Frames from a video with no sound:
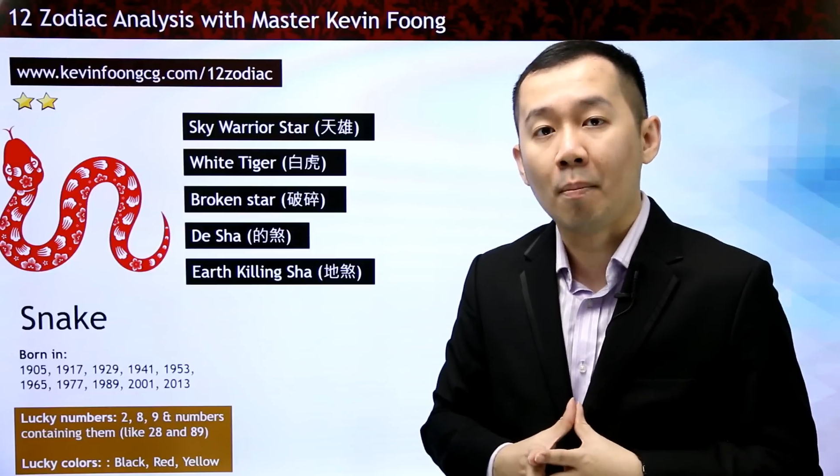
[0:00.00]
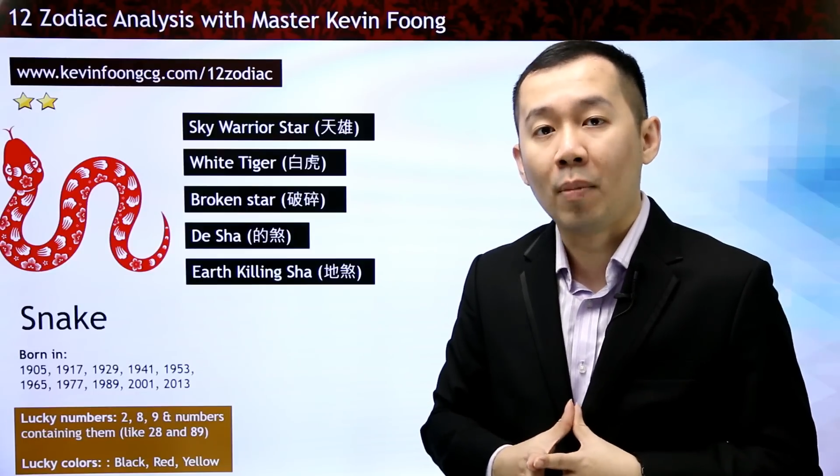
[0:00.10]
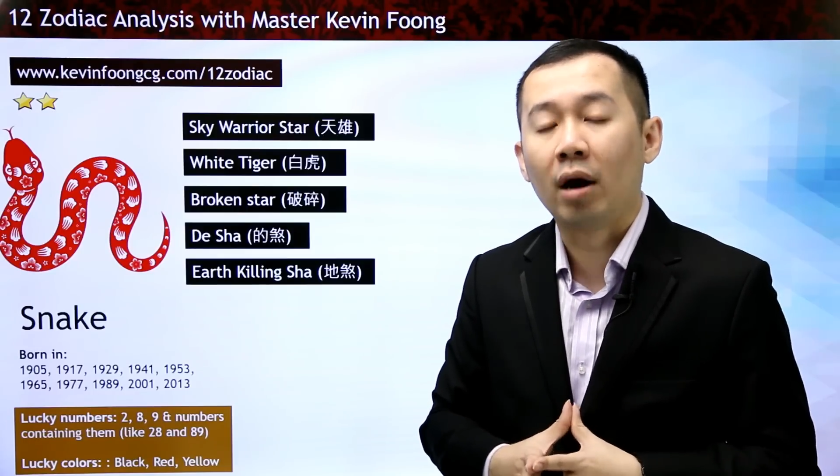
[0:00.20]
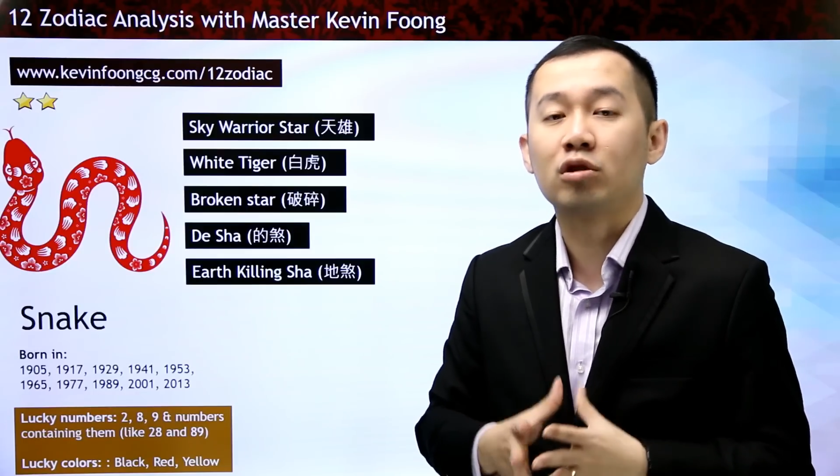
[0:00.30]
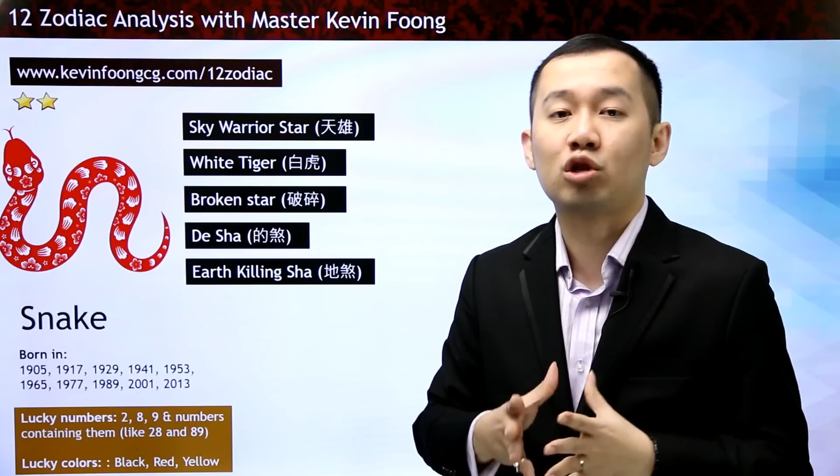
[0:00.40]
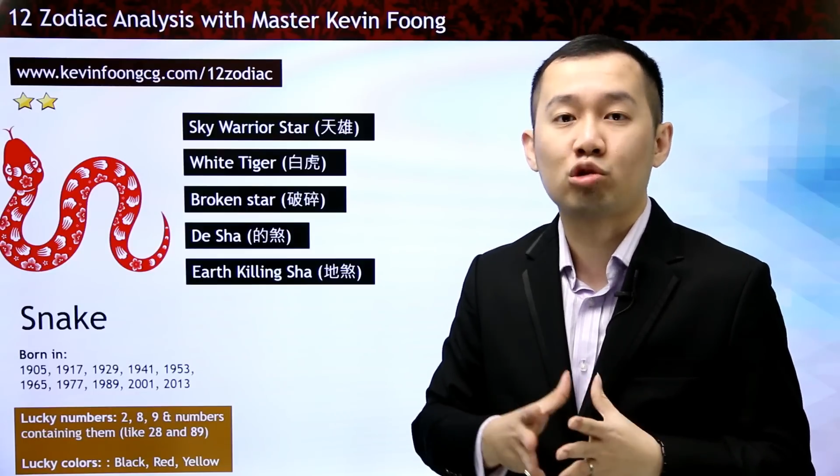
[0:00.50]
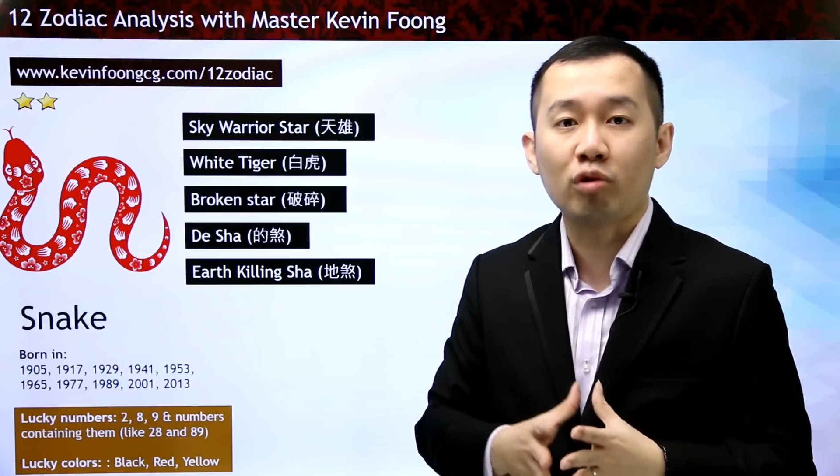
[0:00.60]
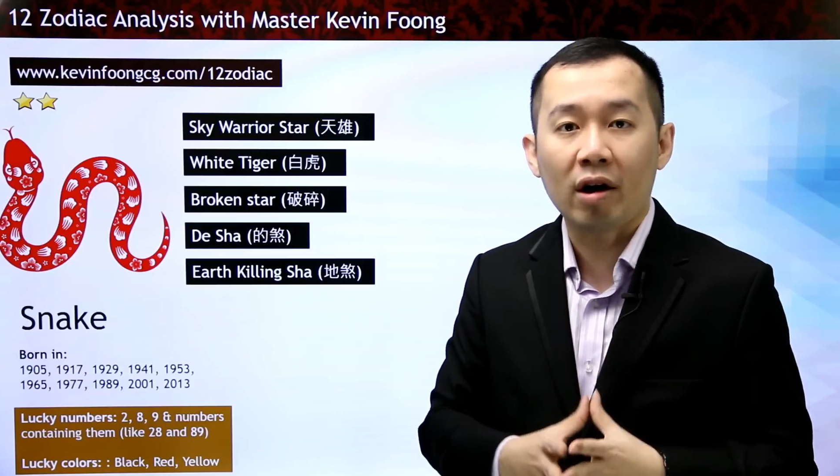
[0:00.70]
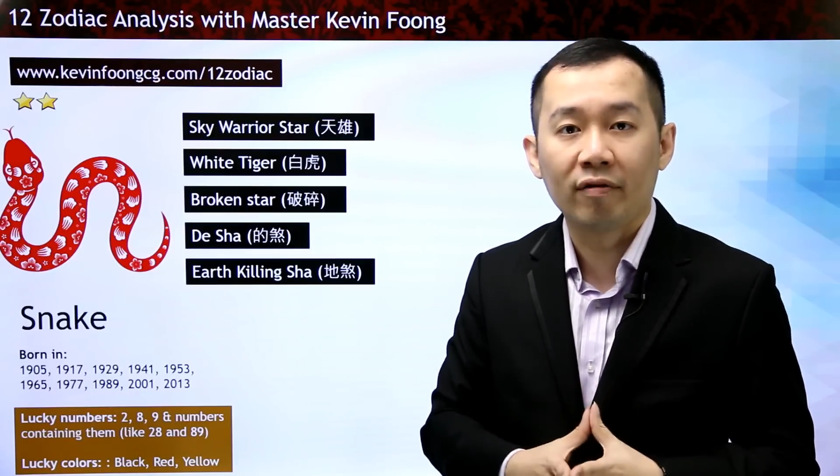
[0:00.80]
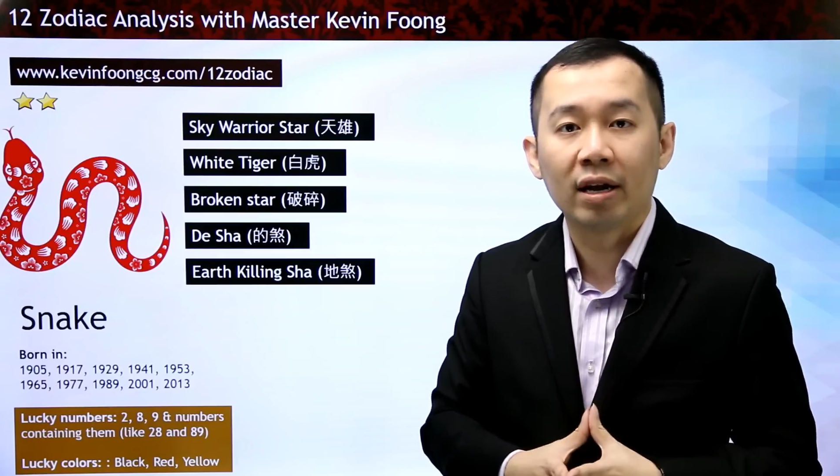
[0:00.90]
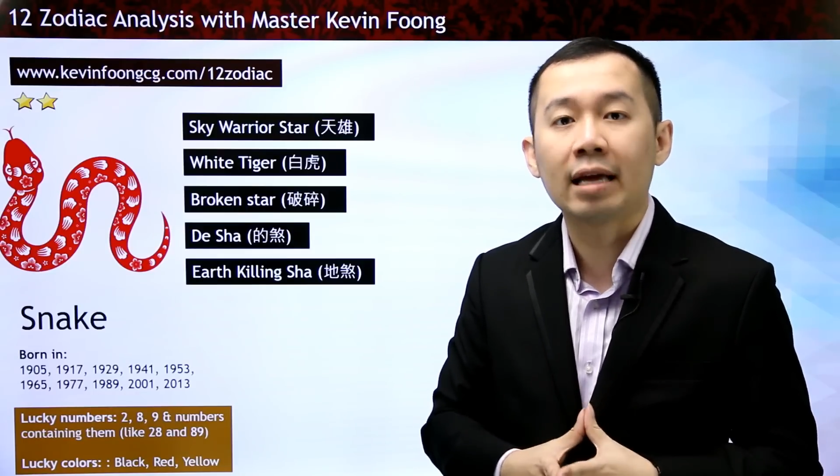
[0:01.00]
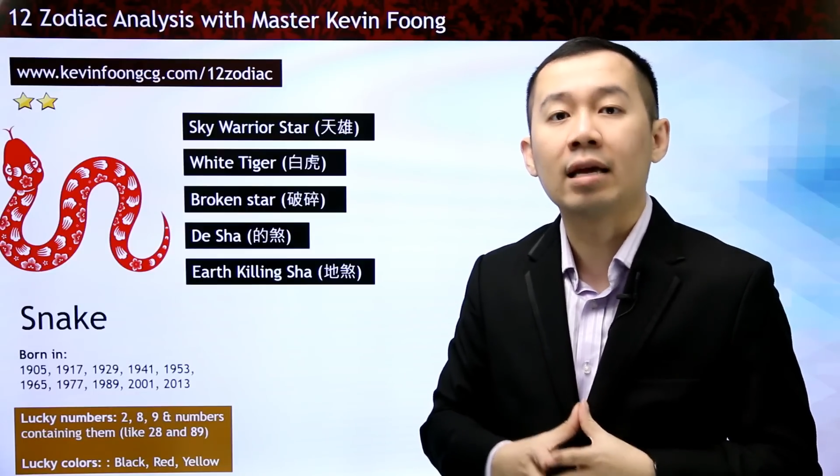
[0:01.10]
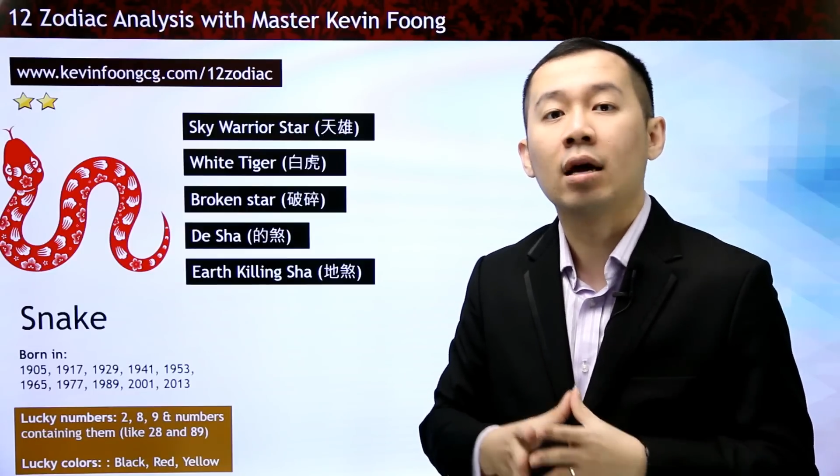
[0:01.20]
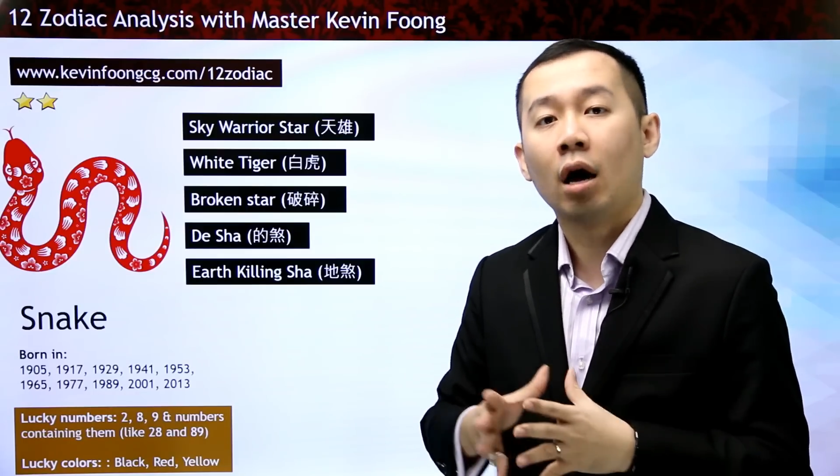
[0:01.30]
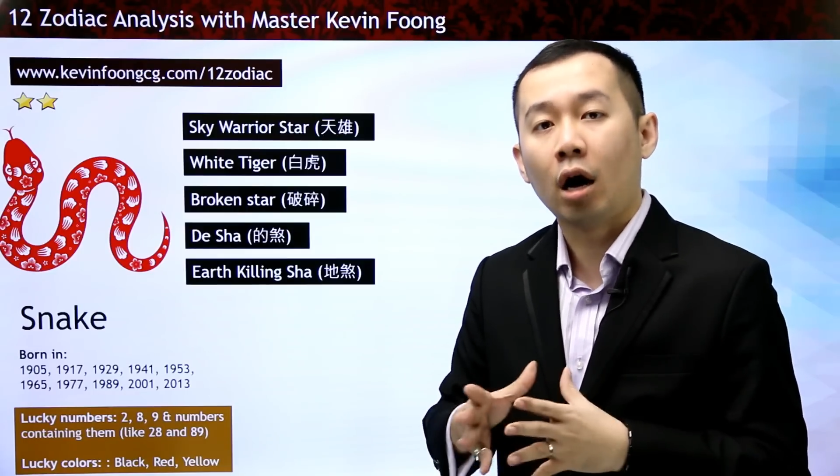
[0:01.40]
about
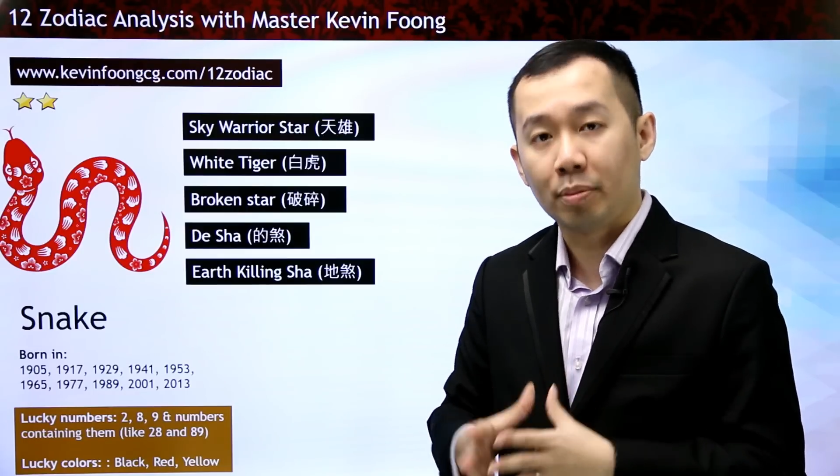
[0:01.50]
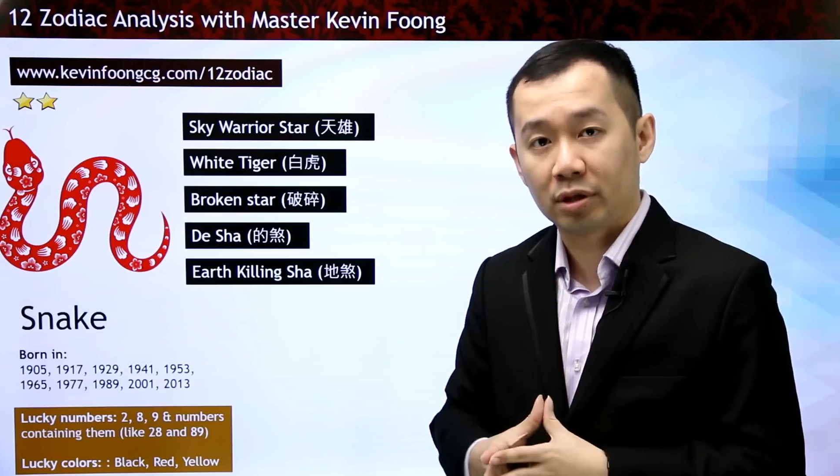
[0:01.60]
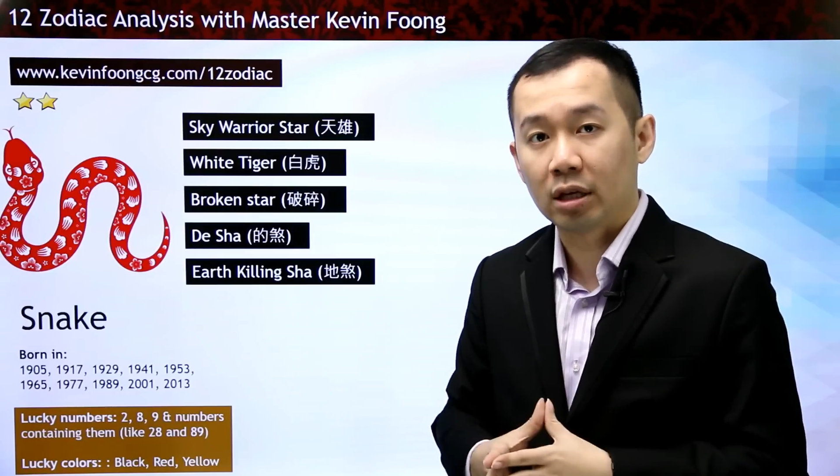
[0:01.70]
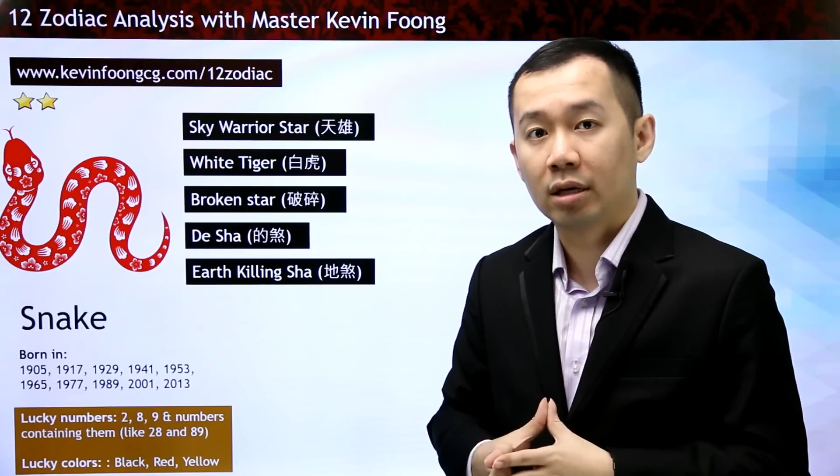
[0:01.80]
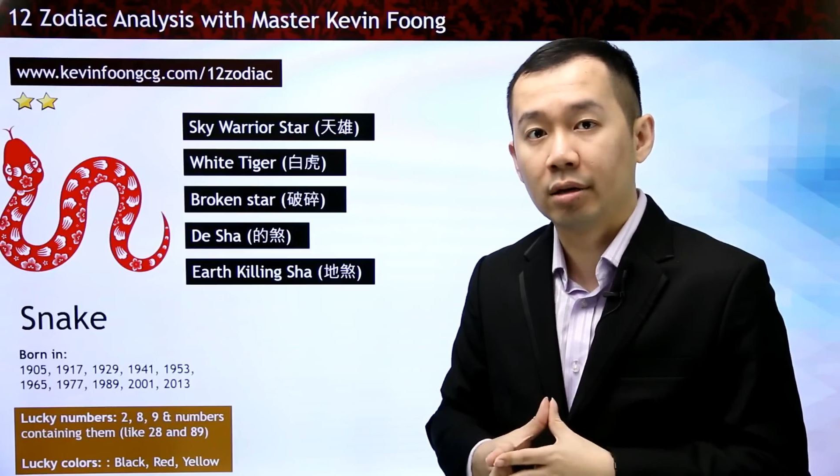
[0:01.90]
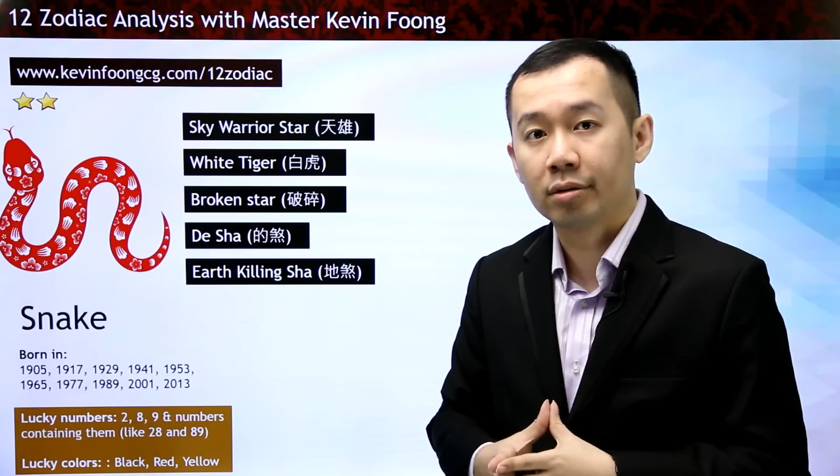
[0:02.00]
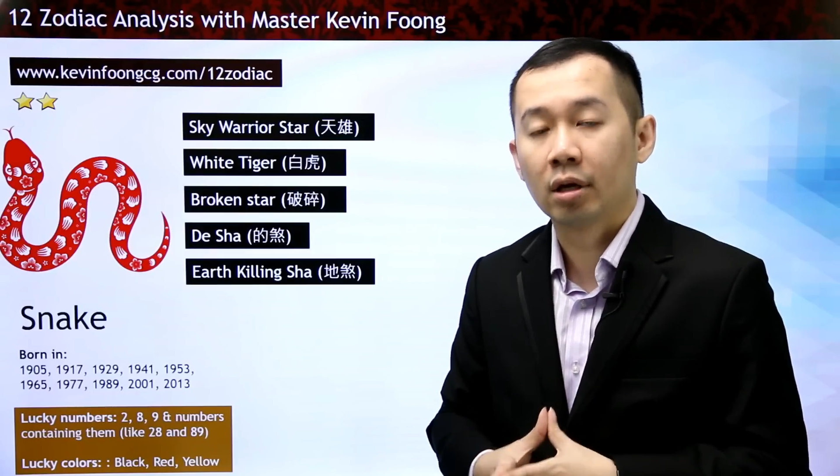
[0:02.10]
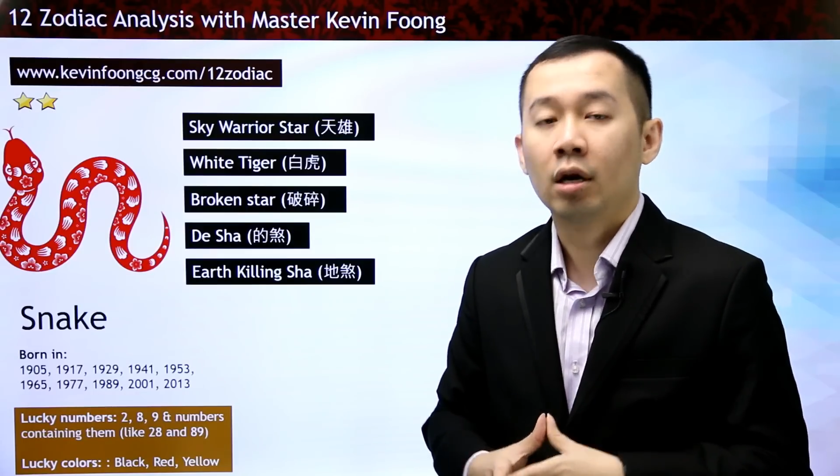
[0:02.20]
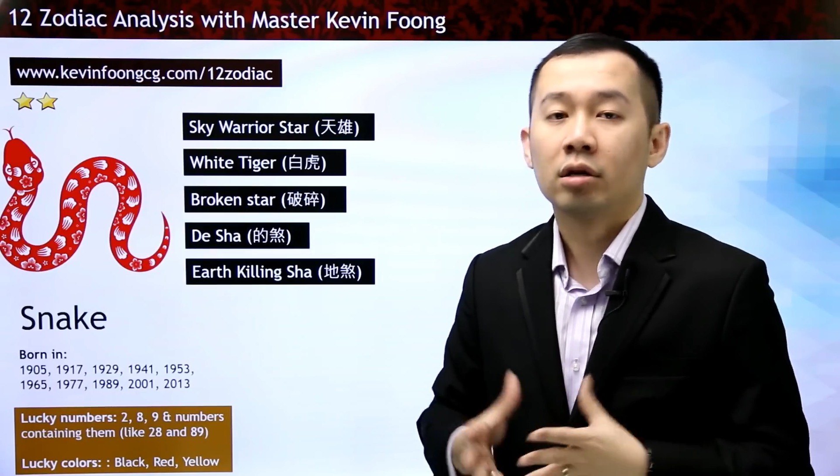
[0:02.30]
traveling obstacles.